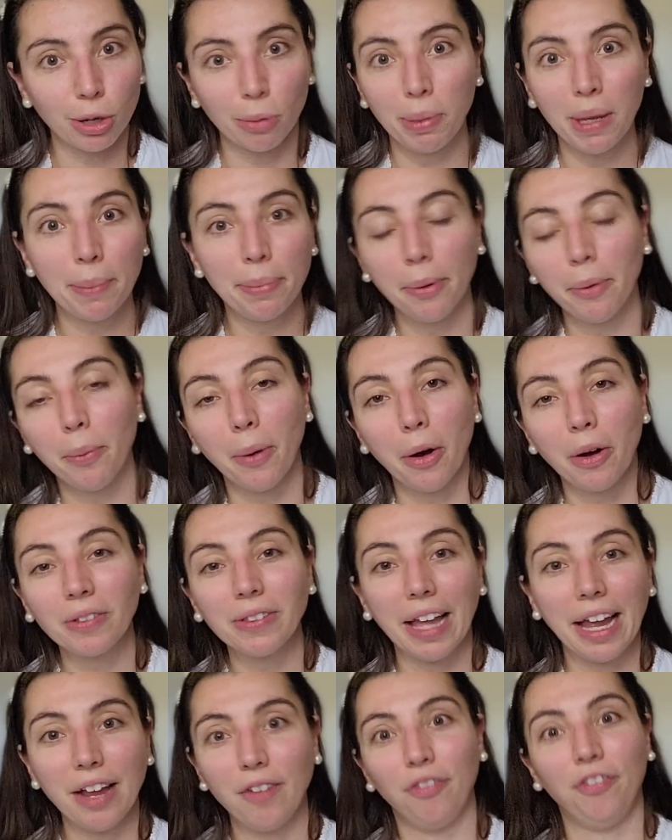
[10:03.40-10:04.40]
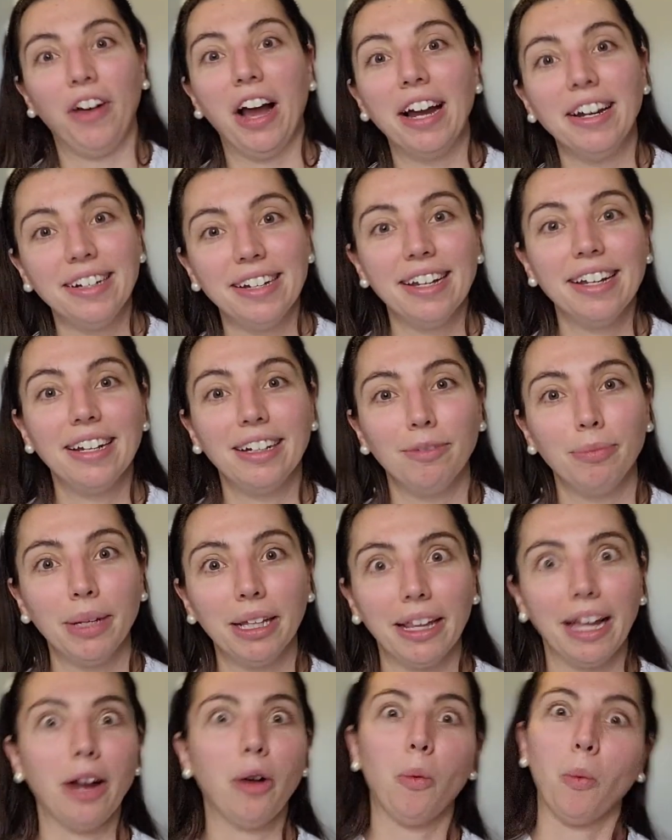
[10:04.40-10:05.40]
people won't like find it and be
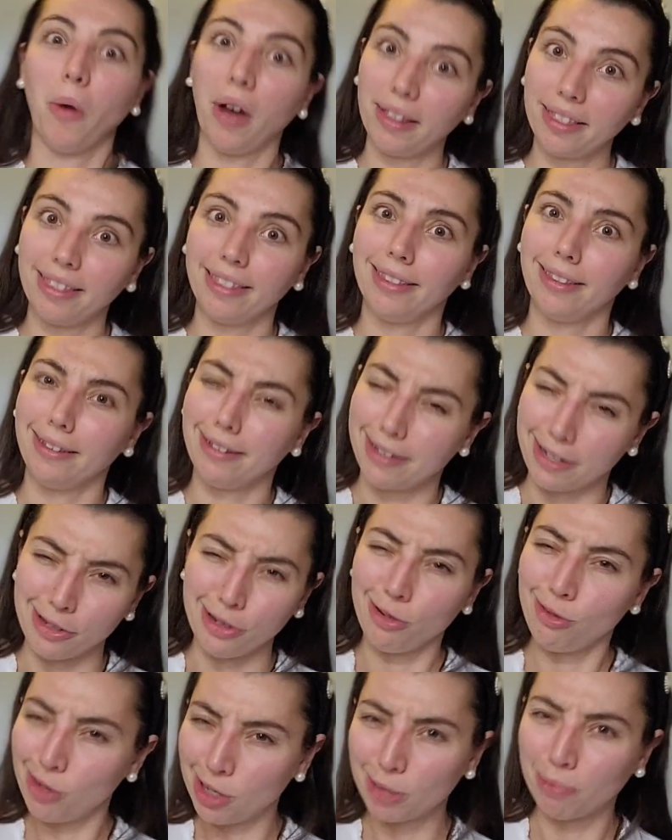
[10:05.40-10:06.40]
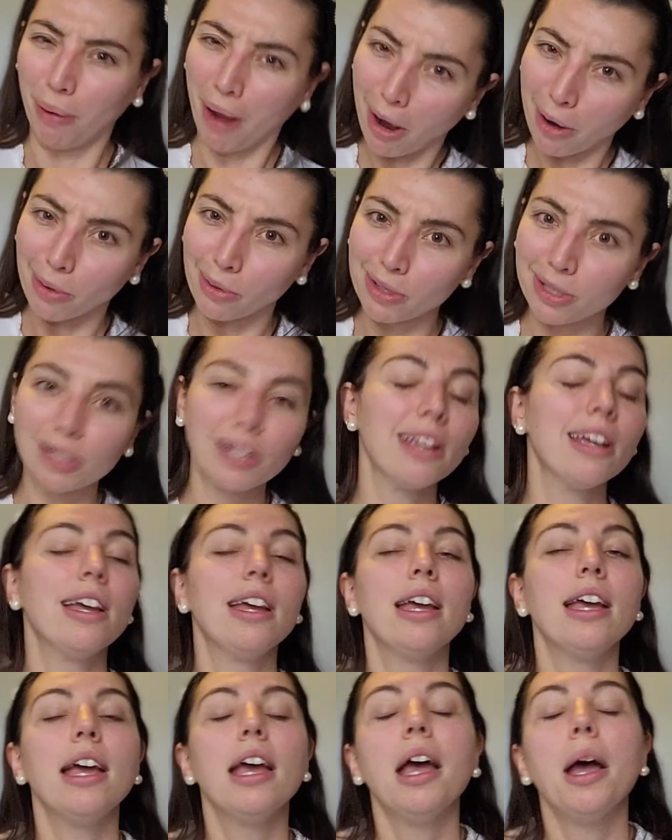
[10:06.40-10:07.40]
like, what did you just post?
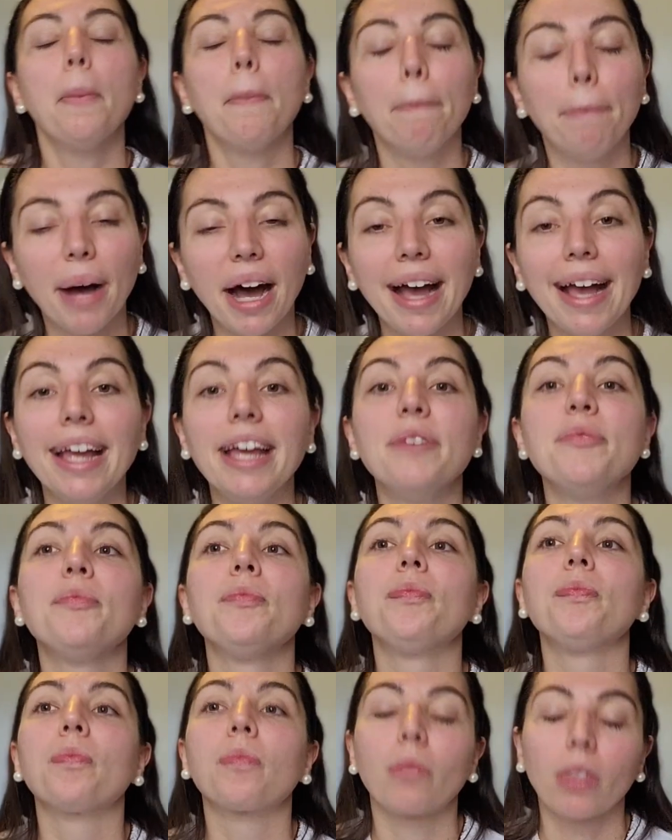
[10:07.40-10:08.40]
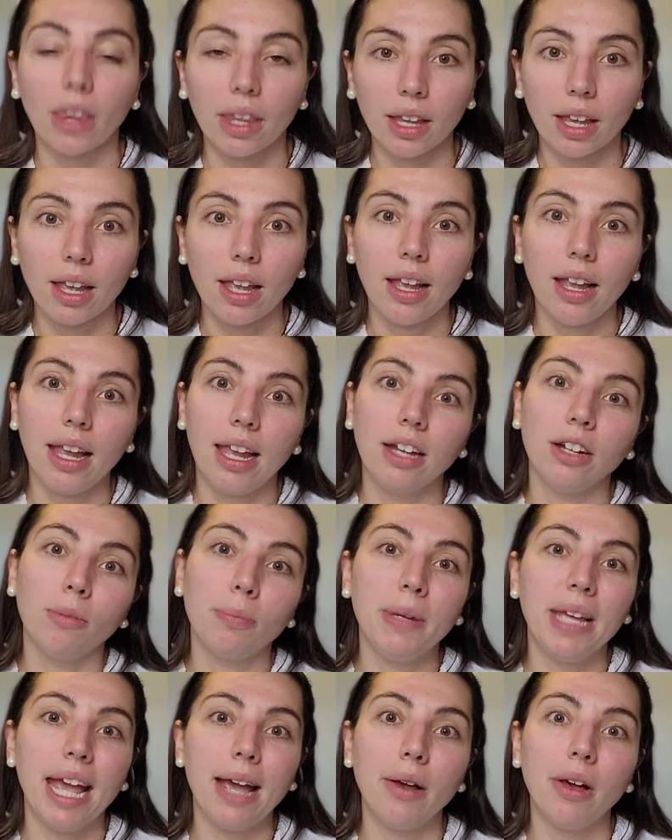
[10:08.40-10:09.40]
But it'll
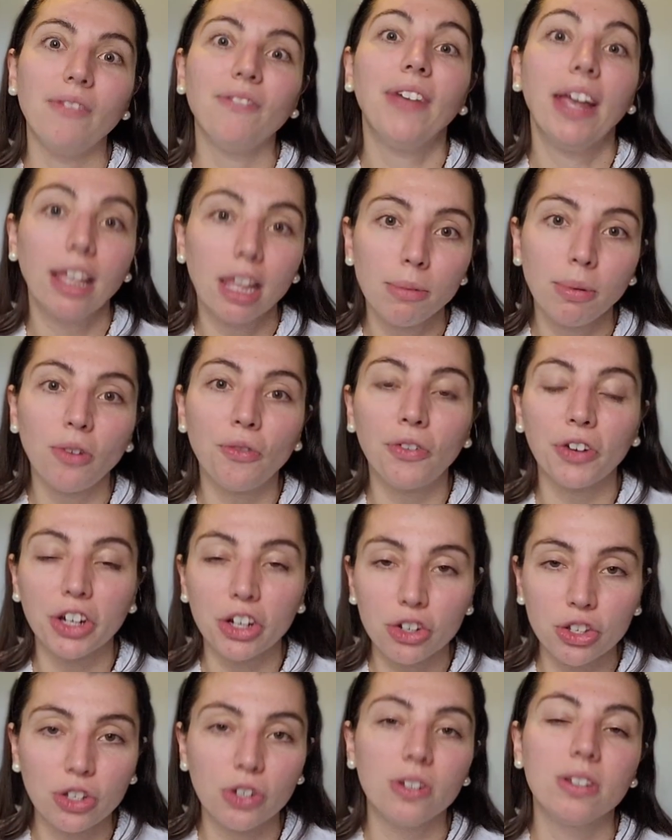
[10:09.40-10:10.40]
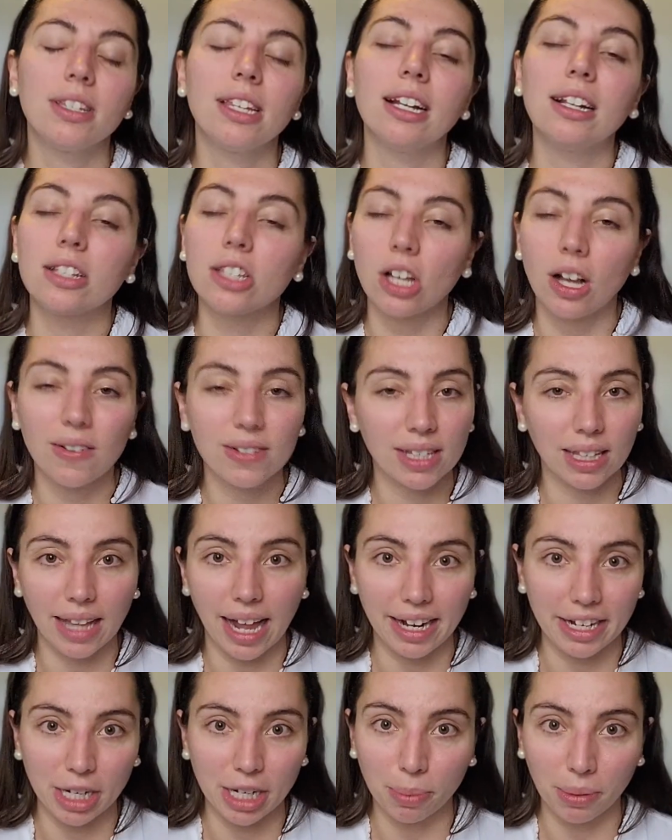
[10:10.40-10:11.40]
be available for your students and it solves a lot
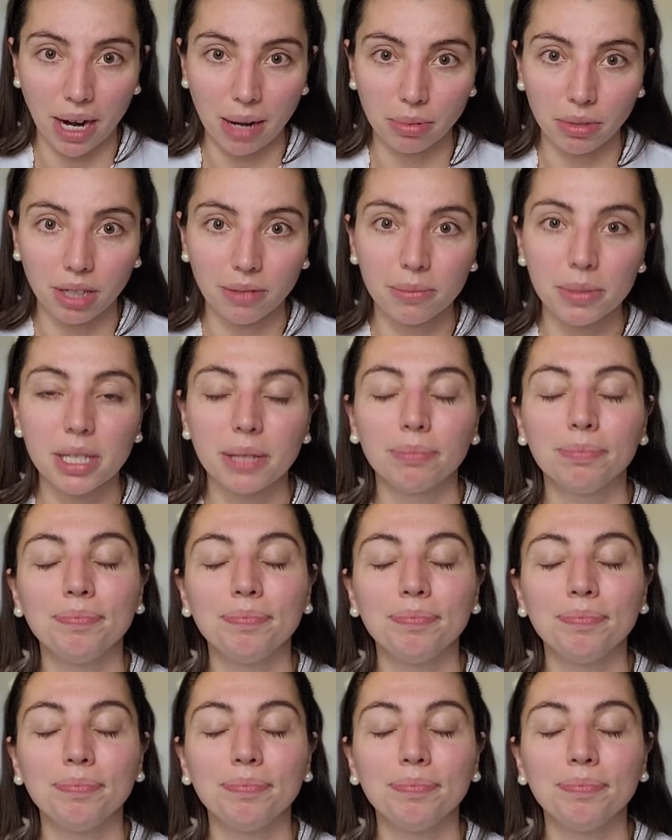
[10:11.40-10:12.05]
of your problems.